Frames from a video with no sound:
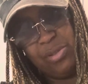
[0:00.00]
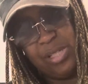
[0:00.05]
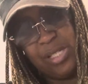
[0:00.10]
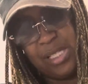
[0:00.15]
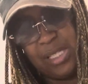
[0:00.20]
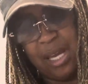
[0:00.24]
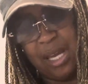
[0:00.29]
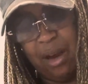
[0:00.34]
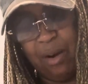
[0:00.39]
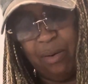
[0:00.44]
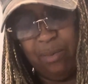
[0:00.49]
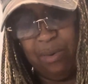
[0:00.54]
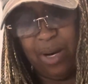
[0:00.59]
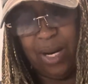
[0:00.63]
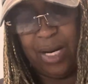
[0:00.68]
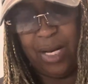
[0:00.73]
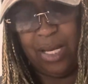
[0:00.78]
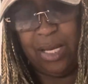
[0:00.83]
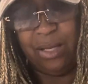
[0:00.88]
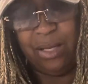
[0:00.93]
is
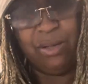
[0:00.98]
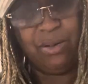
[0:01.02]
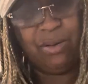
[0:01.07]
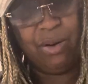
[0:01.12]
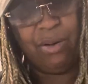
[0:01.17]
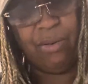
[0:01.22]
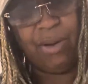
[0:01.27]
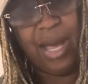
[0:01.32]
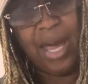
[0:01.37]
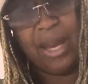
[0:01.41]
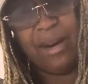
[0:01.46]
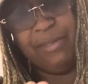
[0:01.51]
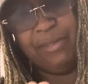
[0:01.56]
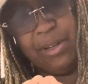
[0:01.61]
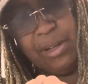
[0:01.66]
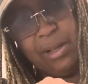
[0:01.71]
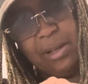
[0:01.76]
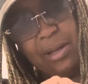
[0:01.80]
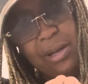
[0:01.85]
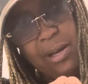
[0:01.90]
already, you know, kind of
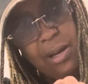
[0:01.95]
a